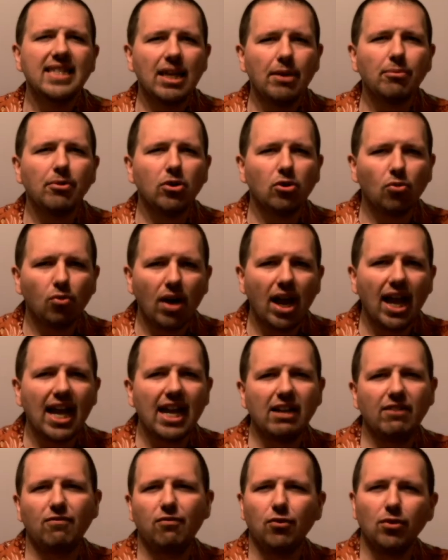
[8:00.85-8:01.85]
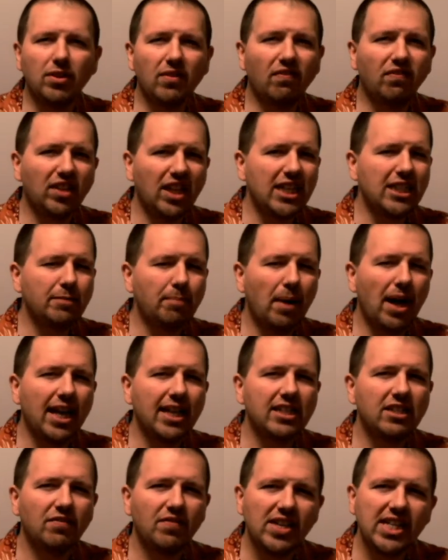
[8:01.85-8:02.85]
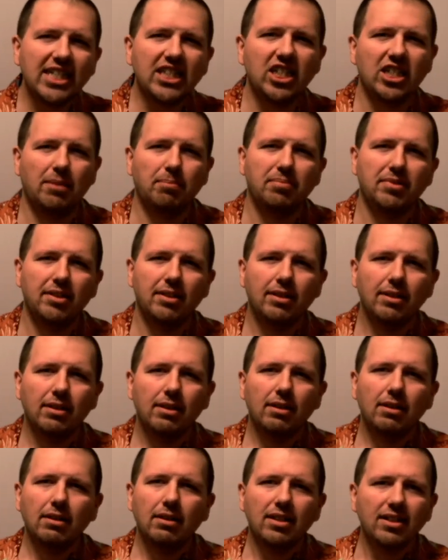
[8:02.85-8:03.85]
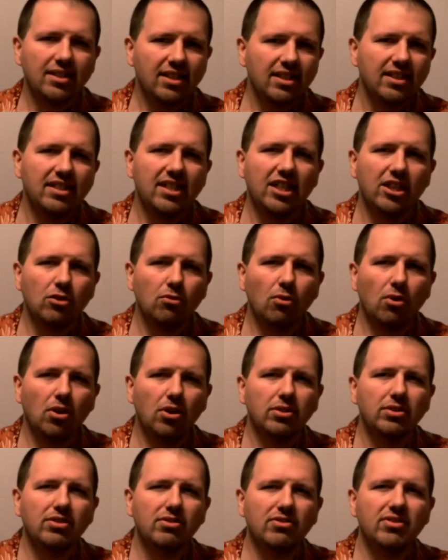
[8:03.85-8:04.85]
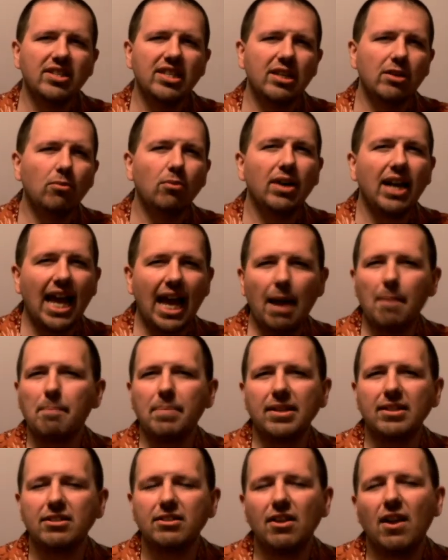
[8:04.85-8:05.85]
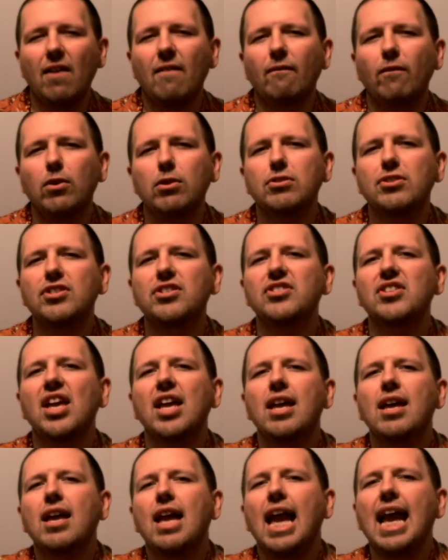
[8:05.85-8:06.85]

They were crying for the flesh pots of Egypt. Let's continue on to see what happens. Verses